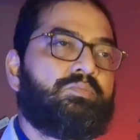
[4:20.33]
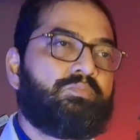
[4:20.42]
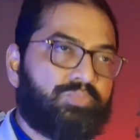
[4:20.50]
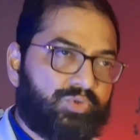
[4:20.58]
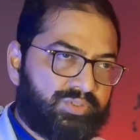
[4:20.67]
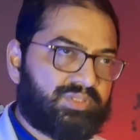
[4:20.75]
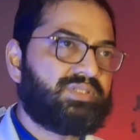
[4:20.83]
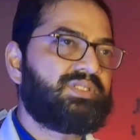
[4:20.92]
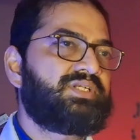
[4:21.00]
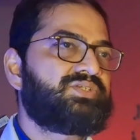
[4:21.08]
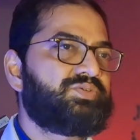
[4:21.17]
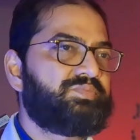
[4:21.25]
Both
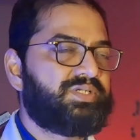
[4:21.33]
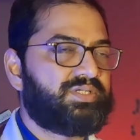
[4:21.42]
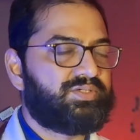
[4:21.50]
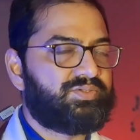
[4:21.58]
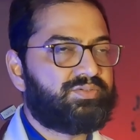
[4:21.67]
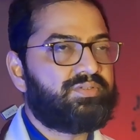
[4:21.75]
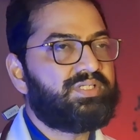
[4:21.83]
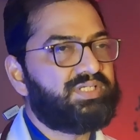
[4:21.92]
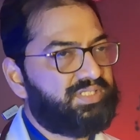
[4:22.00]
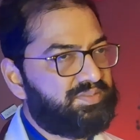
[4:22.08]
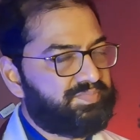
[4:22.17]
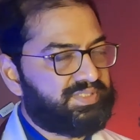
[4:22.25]
needs to be controlled
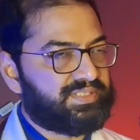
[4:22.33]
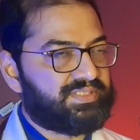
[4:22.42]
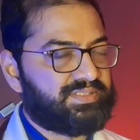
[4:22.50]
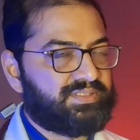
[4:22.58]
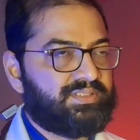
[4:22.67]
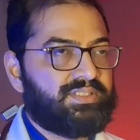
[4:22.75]
in a person.